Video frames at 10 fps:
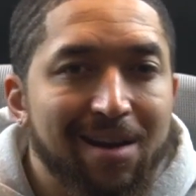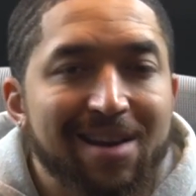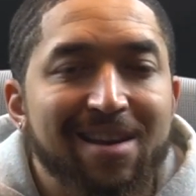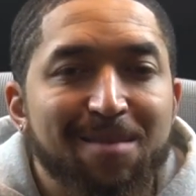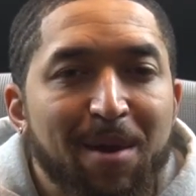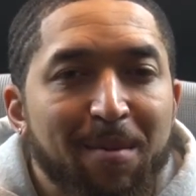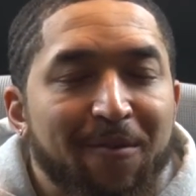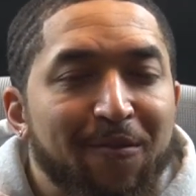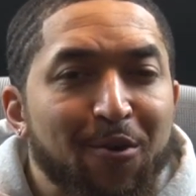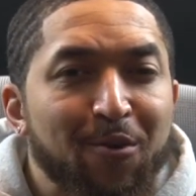It did make my
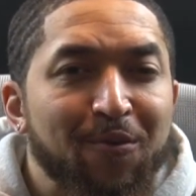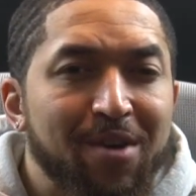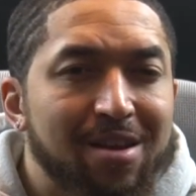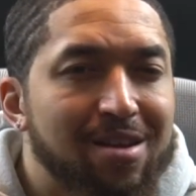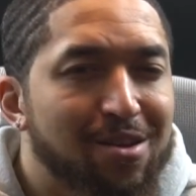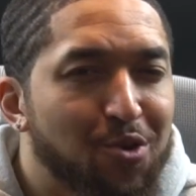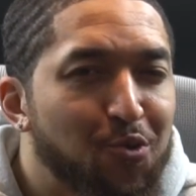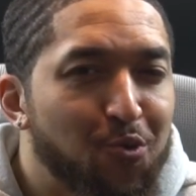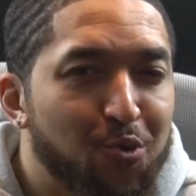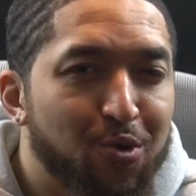phone feel a little
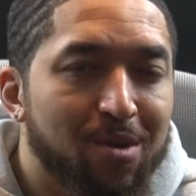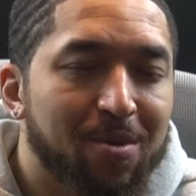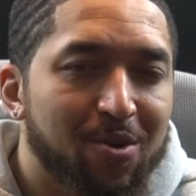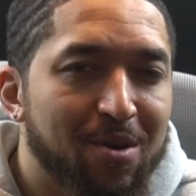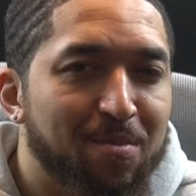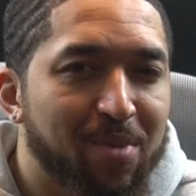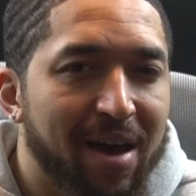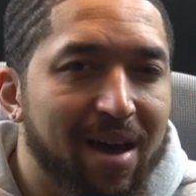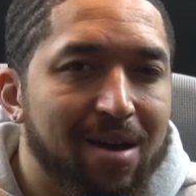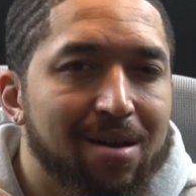warm on the
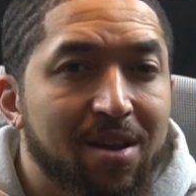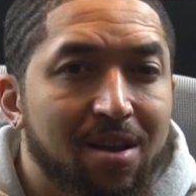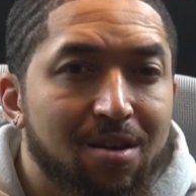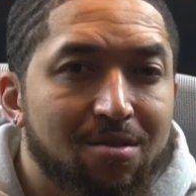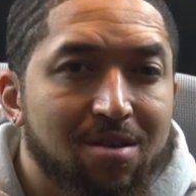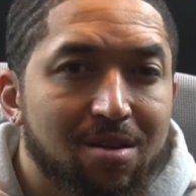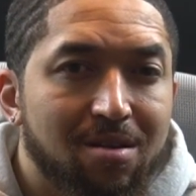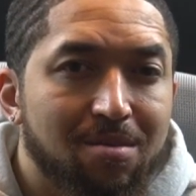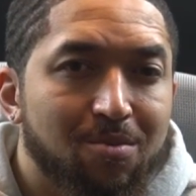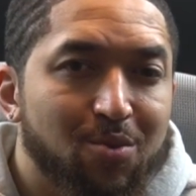back, but a long
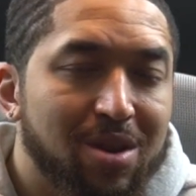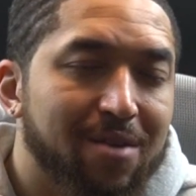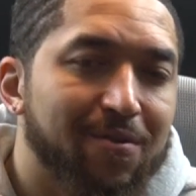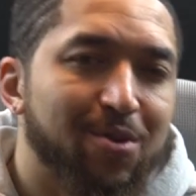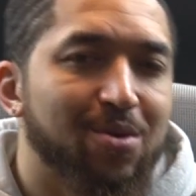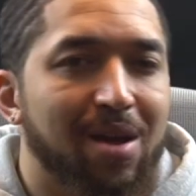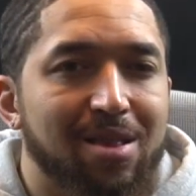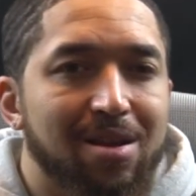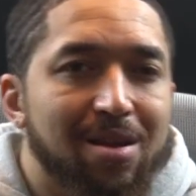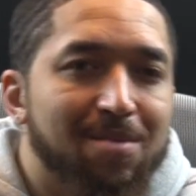term with that phone, I
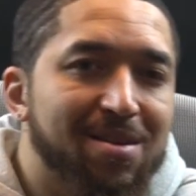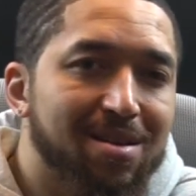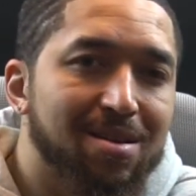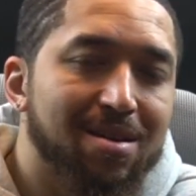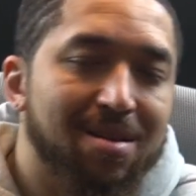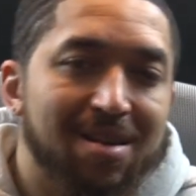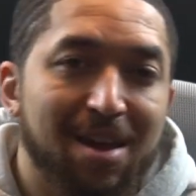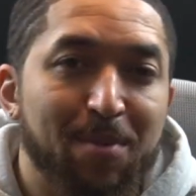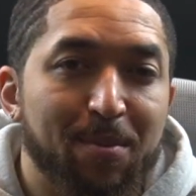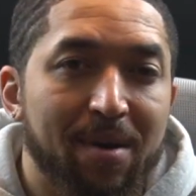think that would be something to
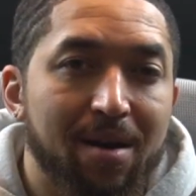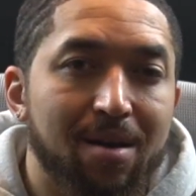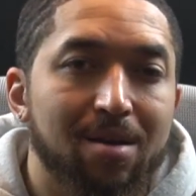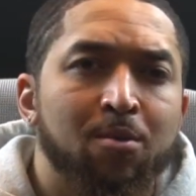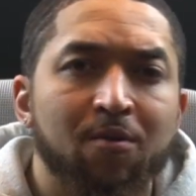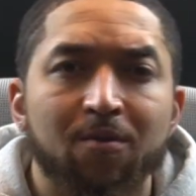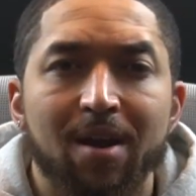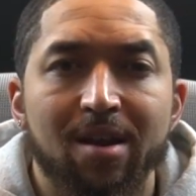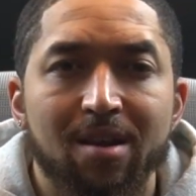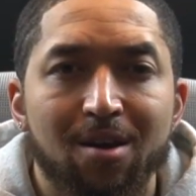keep in mind. Moving
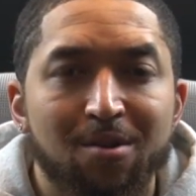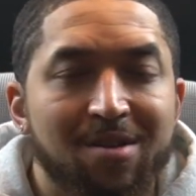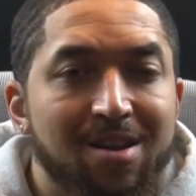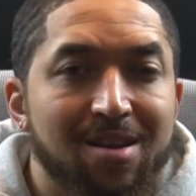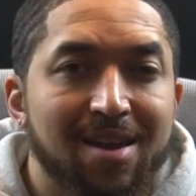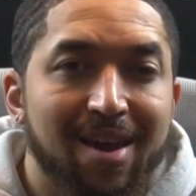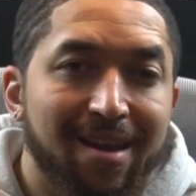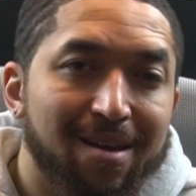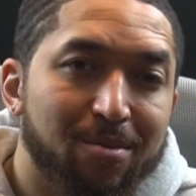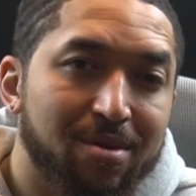right along to the
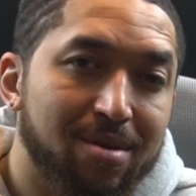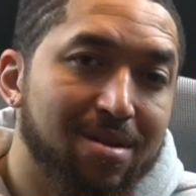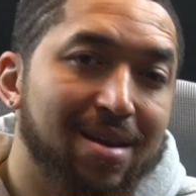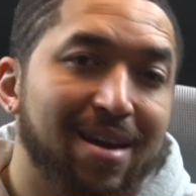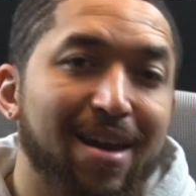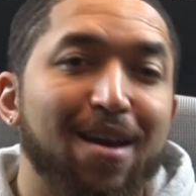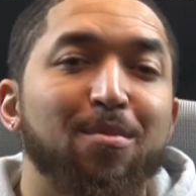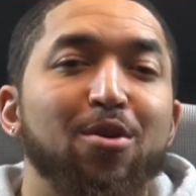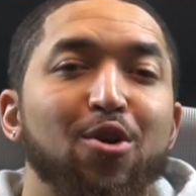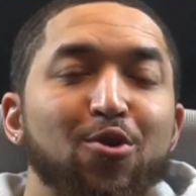camera. The
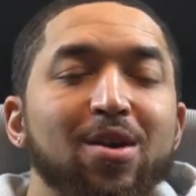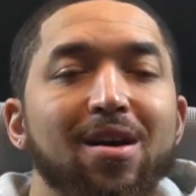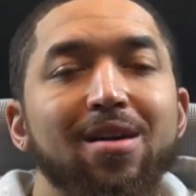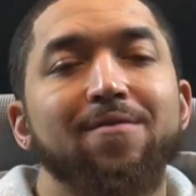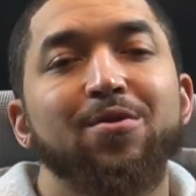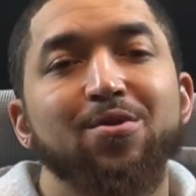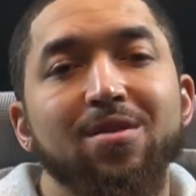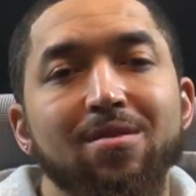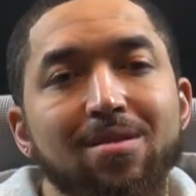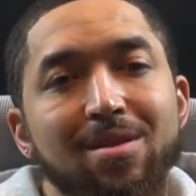camera on the iPhone
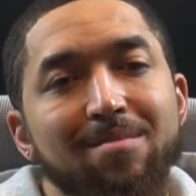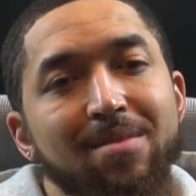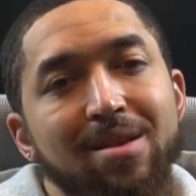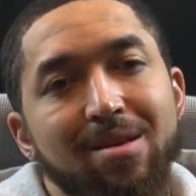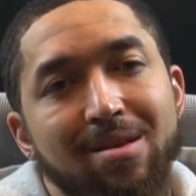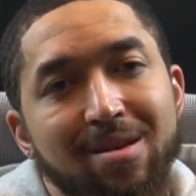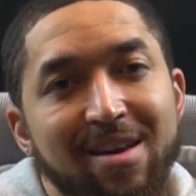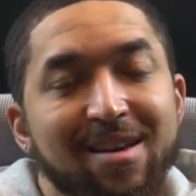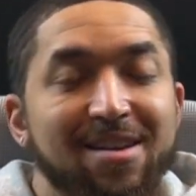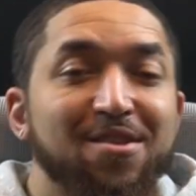13 mini
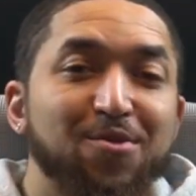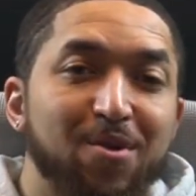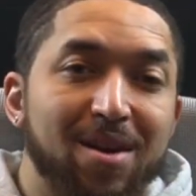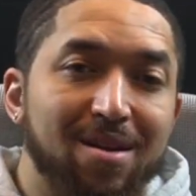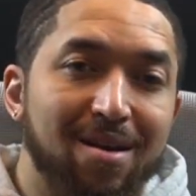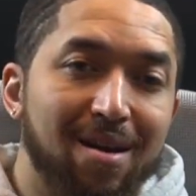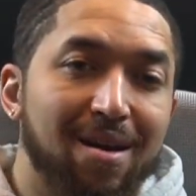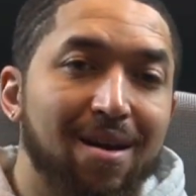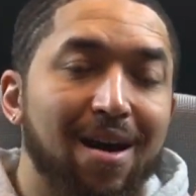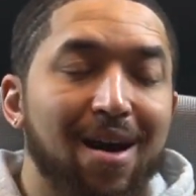is great.
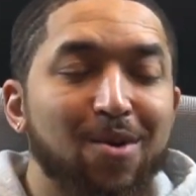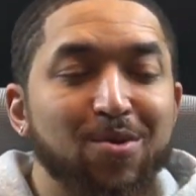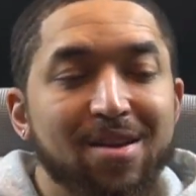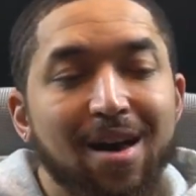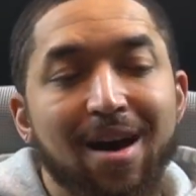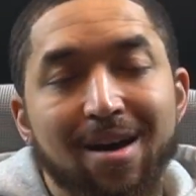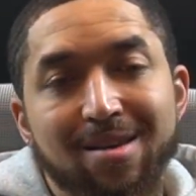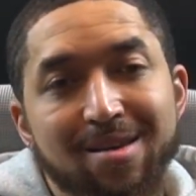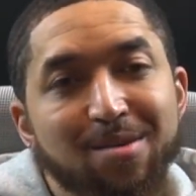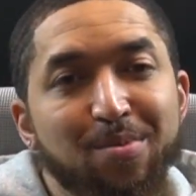I was
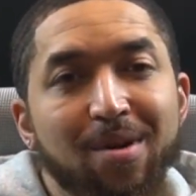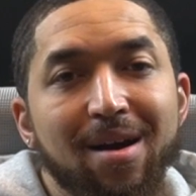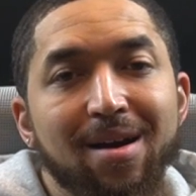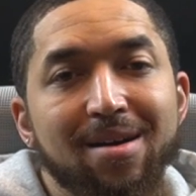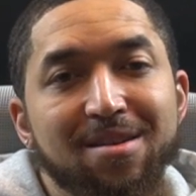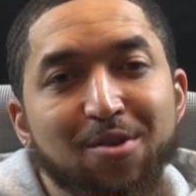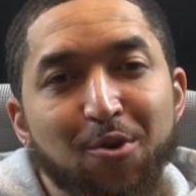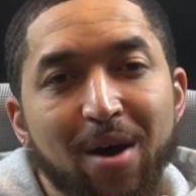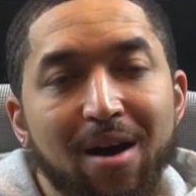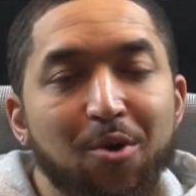highly surprised
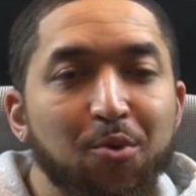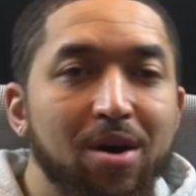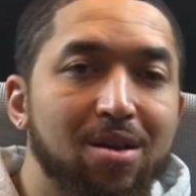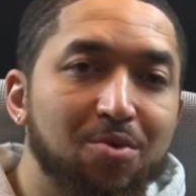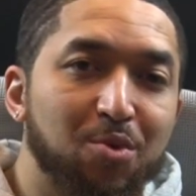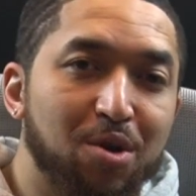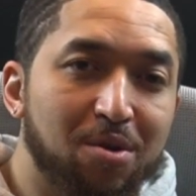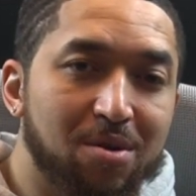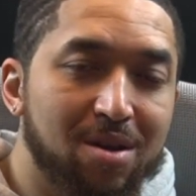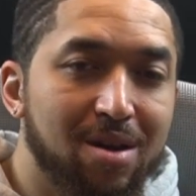on how well it
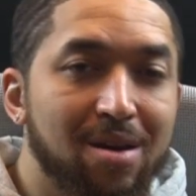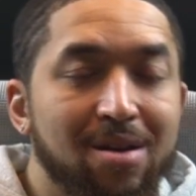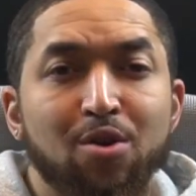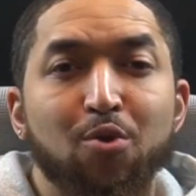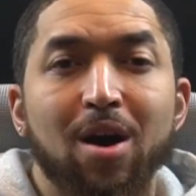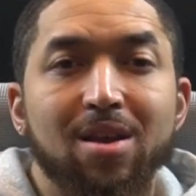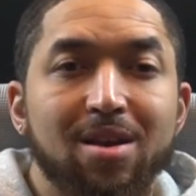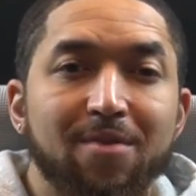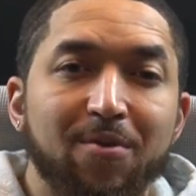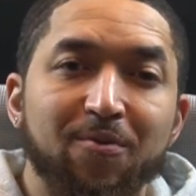worked. The
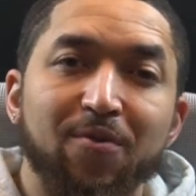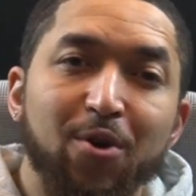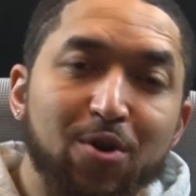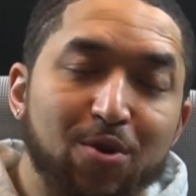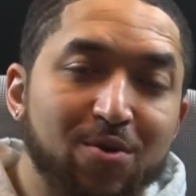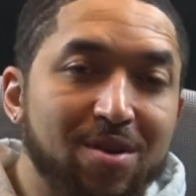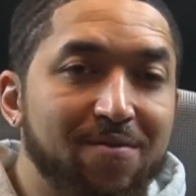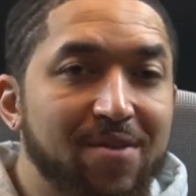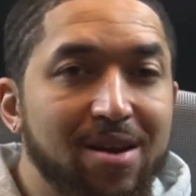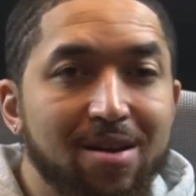quality from photos to
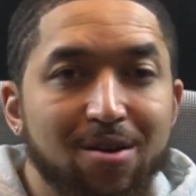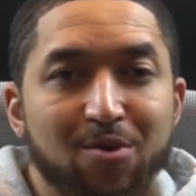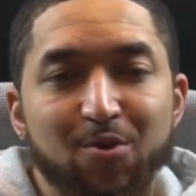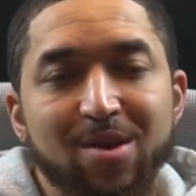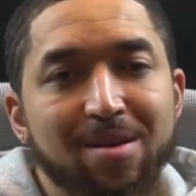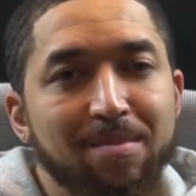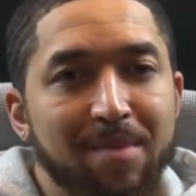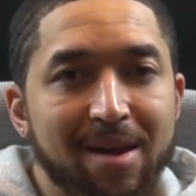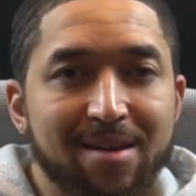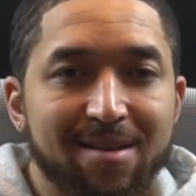video was
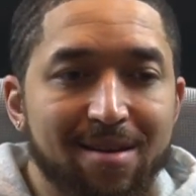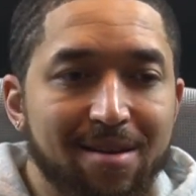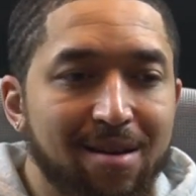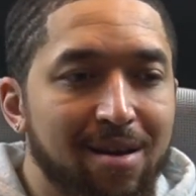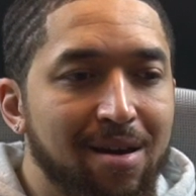amazing.